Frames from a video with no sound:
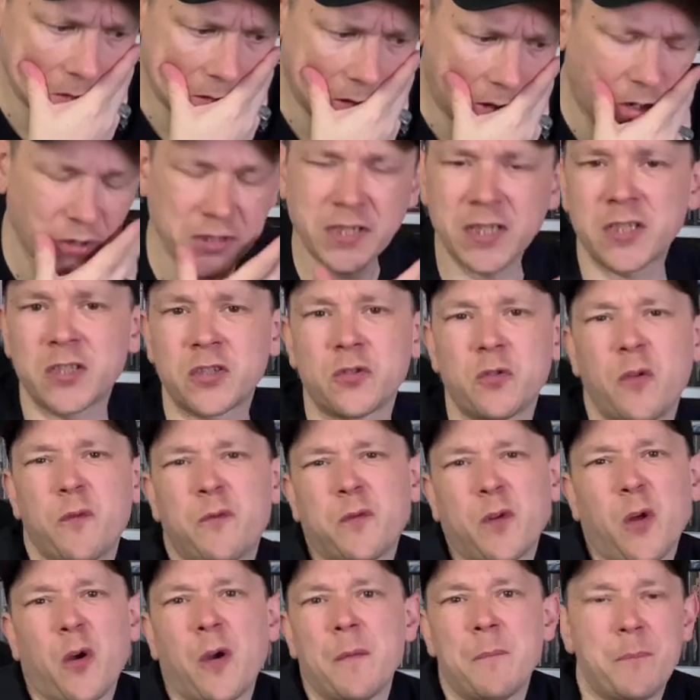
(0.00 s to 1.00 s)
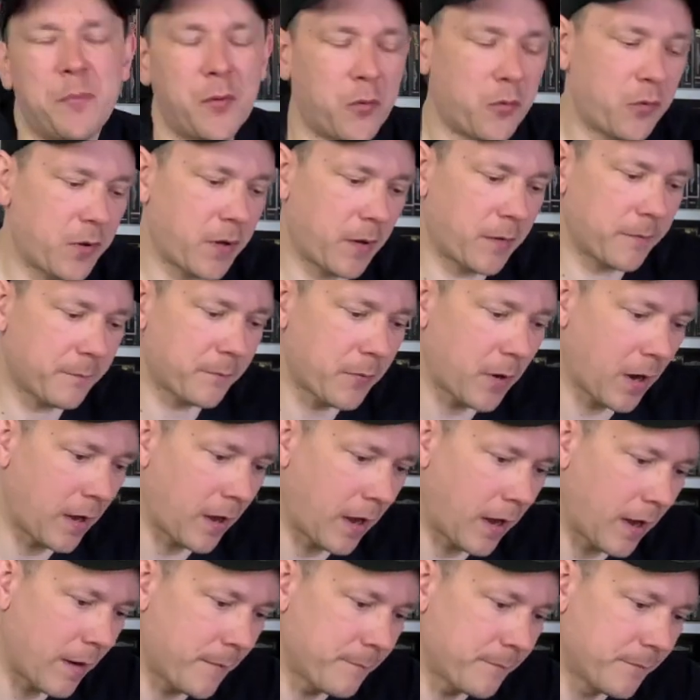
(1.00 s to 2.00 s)
I just sort of like bought it
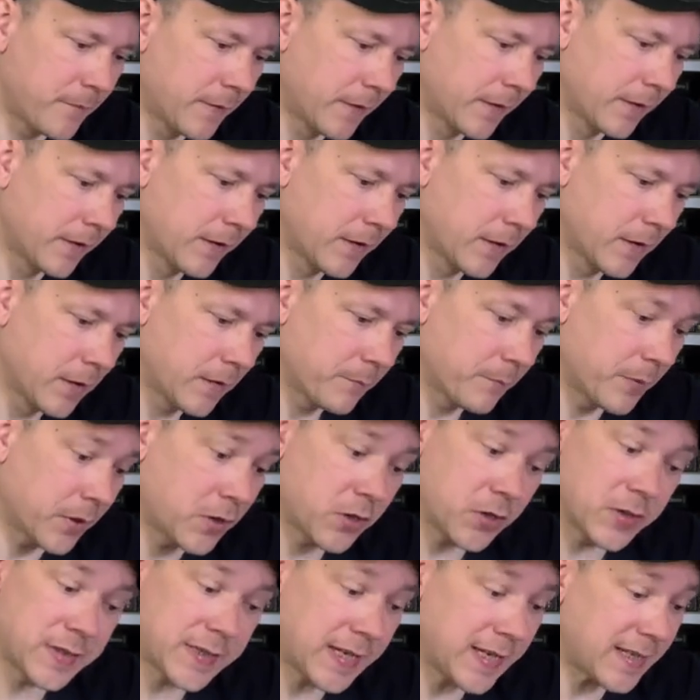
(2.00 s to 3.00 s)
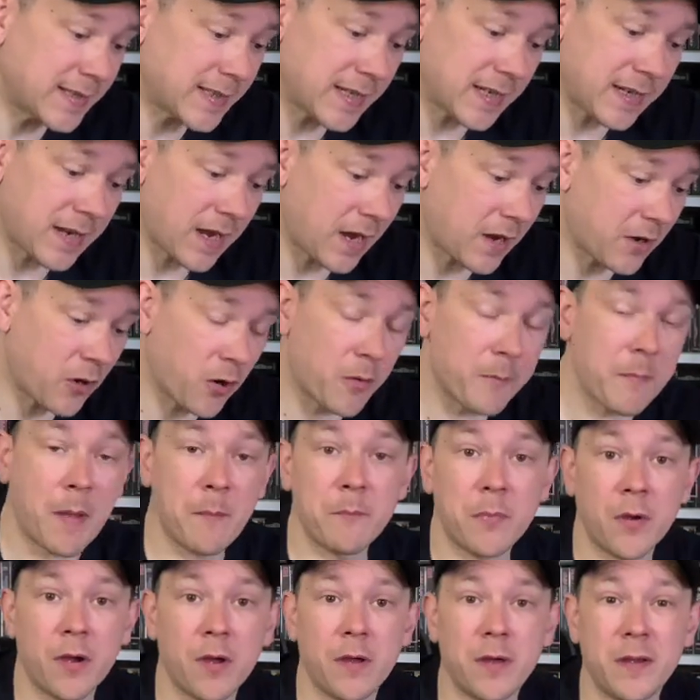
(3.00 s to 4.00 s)
um, because he's in it, and I
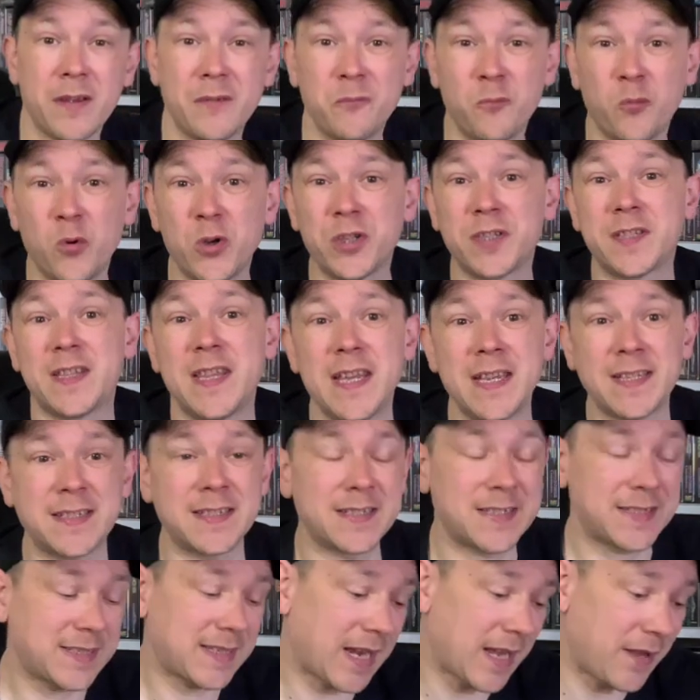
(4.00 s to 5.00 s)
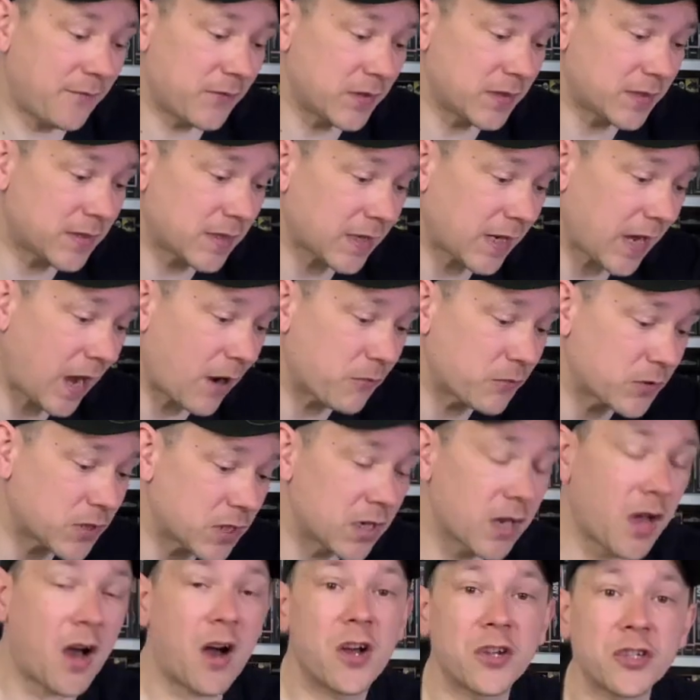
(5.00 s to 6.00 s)
remember was this Steven Seagal's
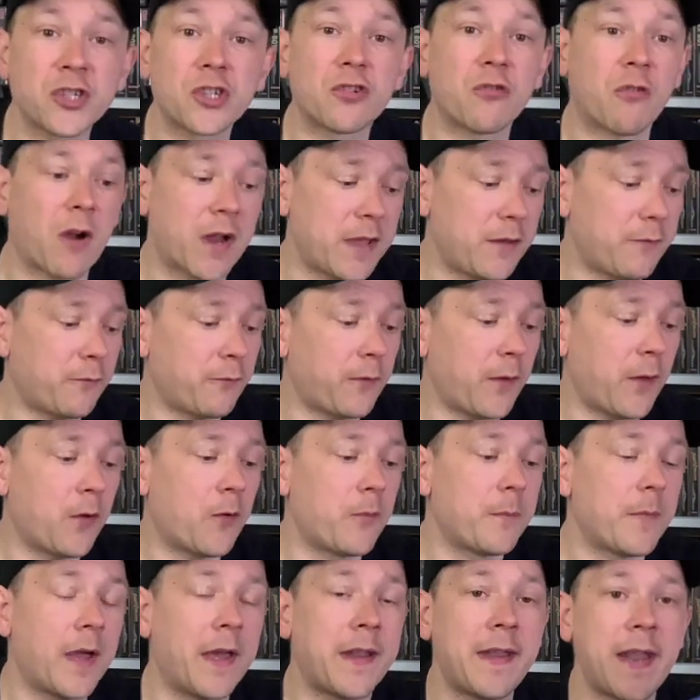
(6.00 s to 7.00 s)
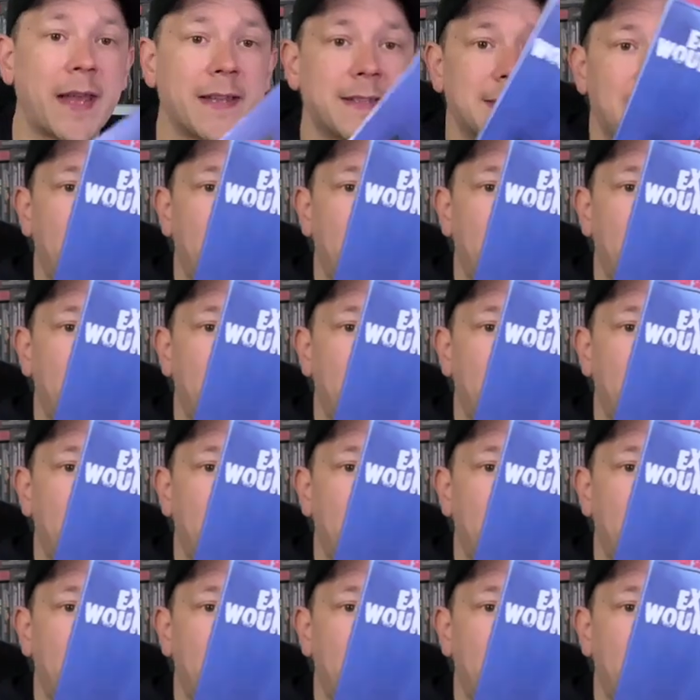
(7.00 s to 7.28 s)
last great film, and that's